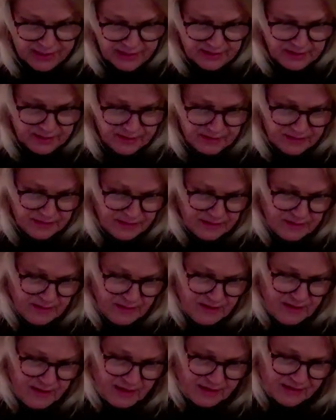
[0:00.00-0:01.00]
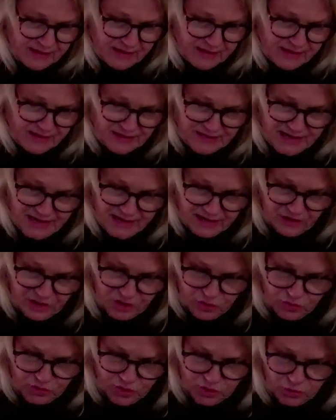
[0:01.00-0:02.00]
It doesn't take
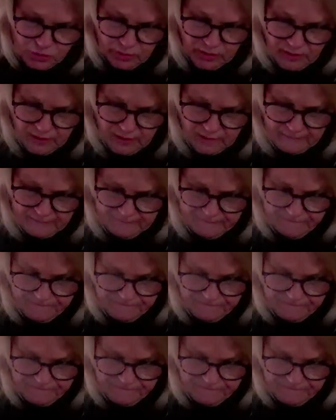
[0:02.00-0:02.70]
too long.